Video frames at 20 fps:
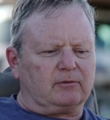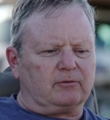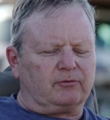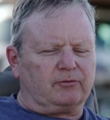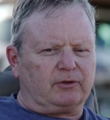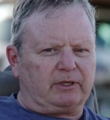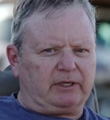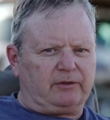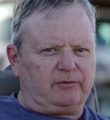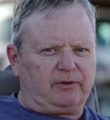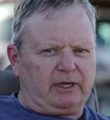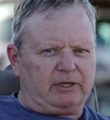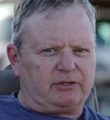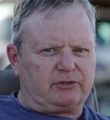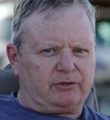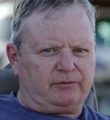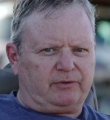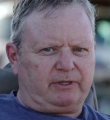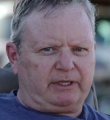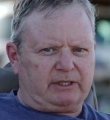forgive
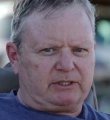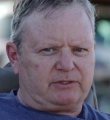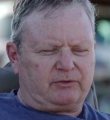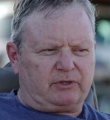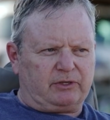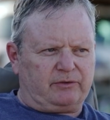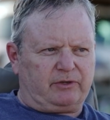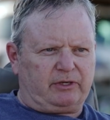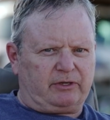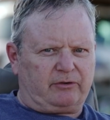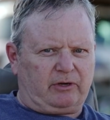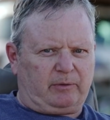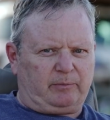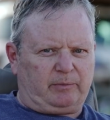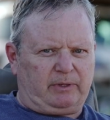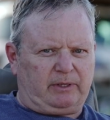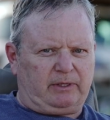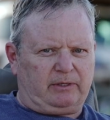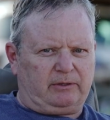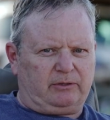Andrew if he gets very, very
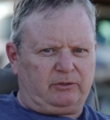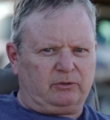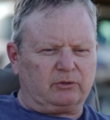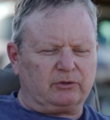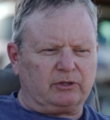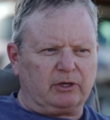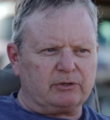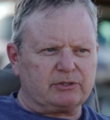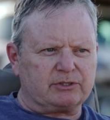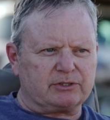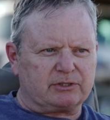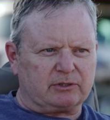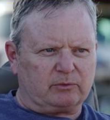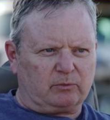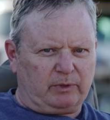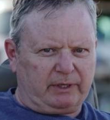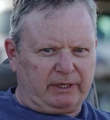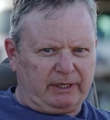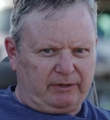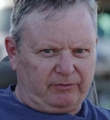grumpy. You'll notice that
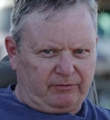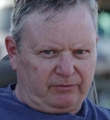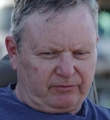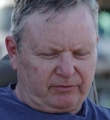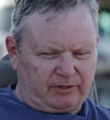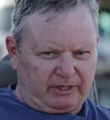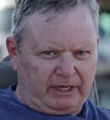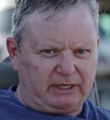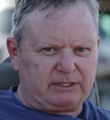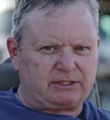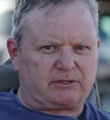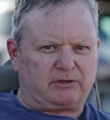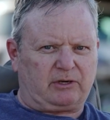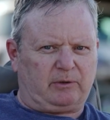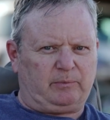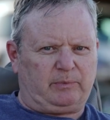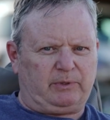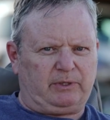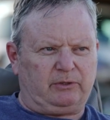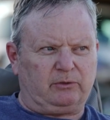when he gets
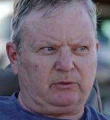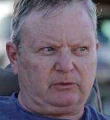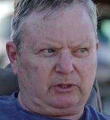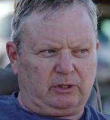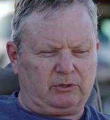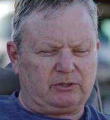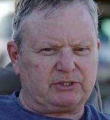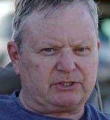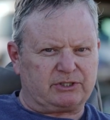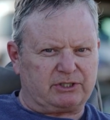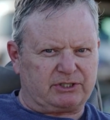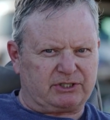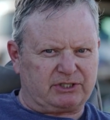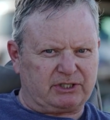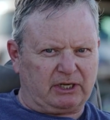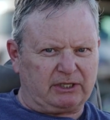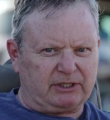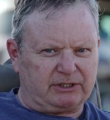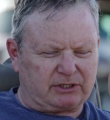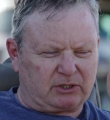grumpy, you'll notice the
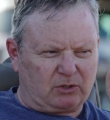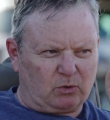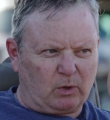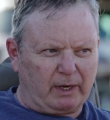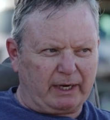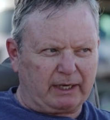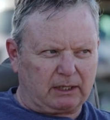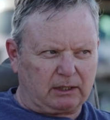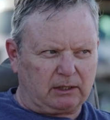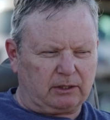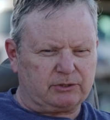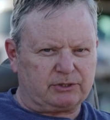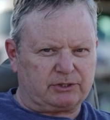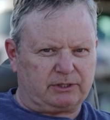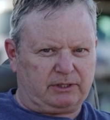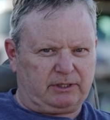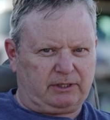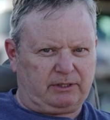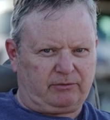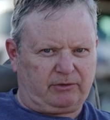sun is quite close
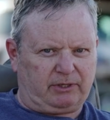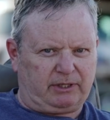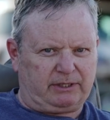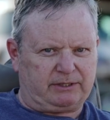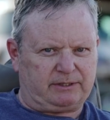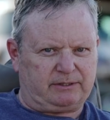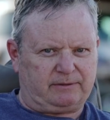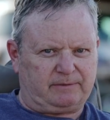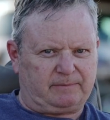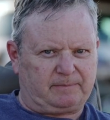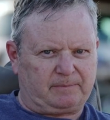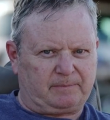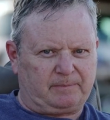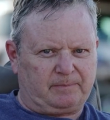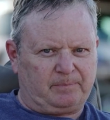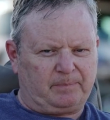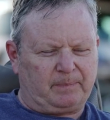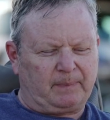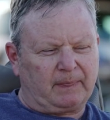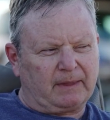to the horizon.
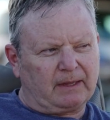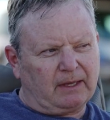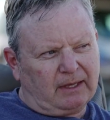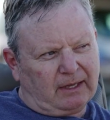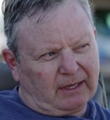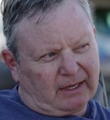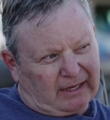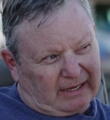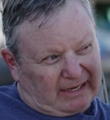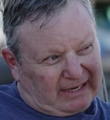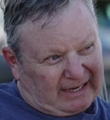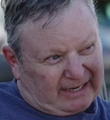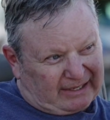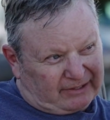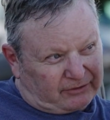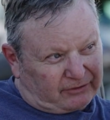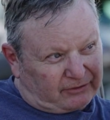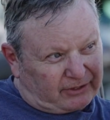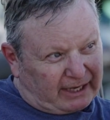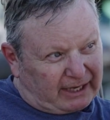
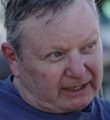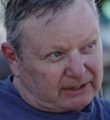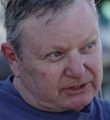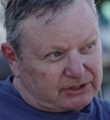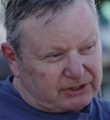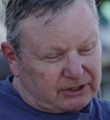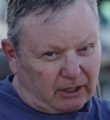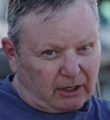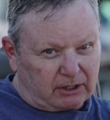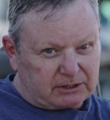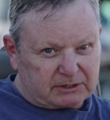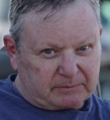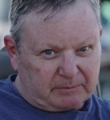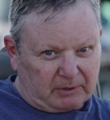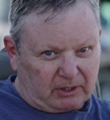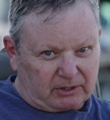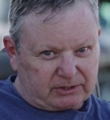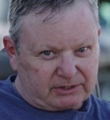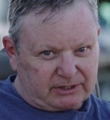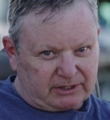And that
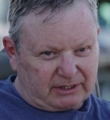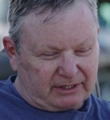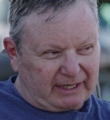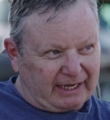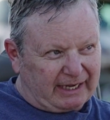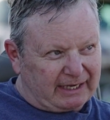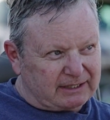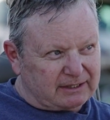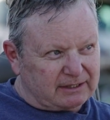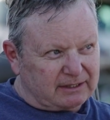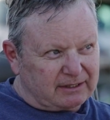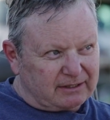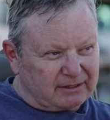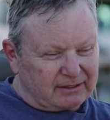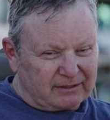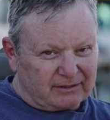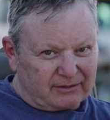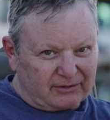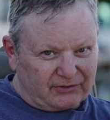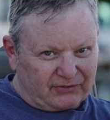taskmaster, that
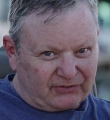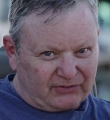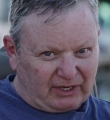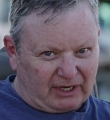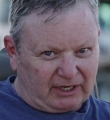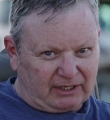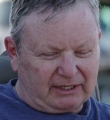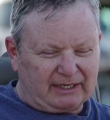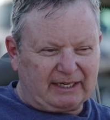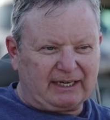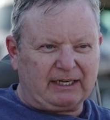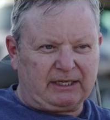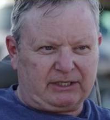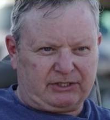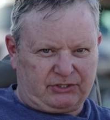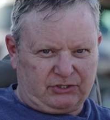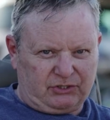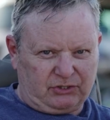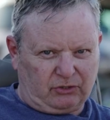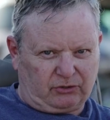sun,
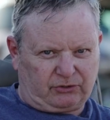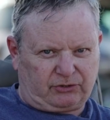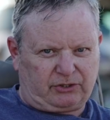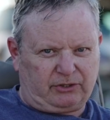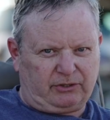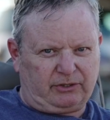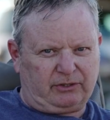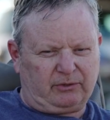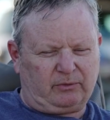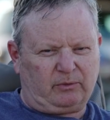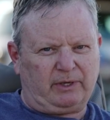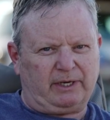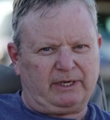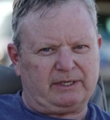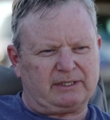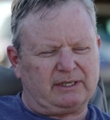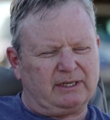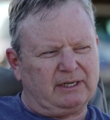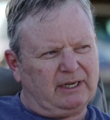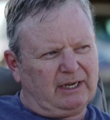is not going to
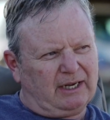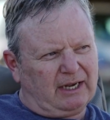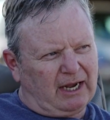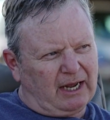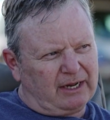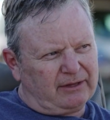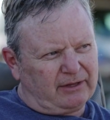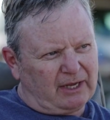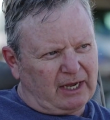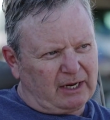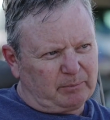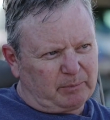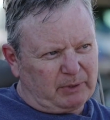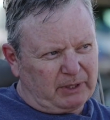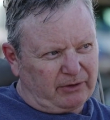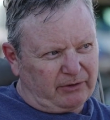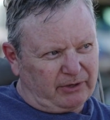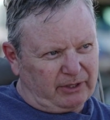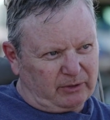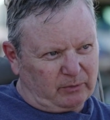wait. And that
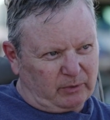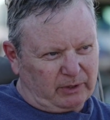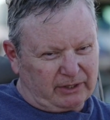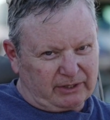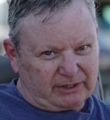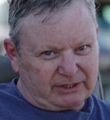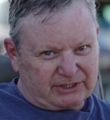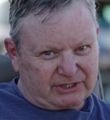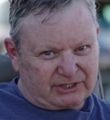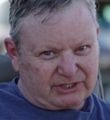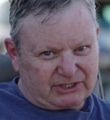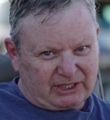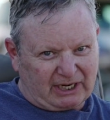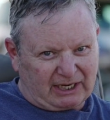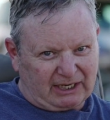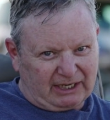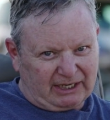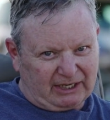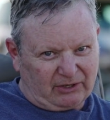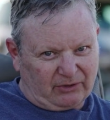period where it is
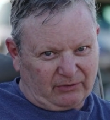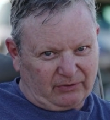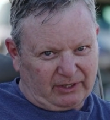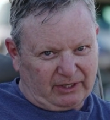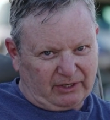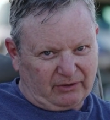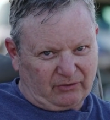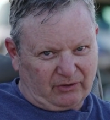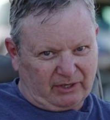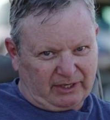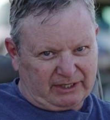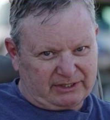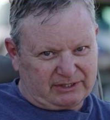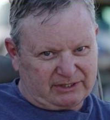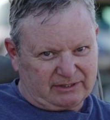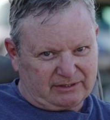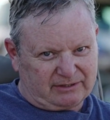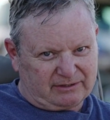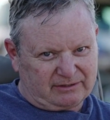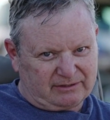settling on the
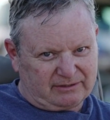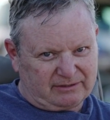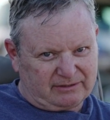horizon,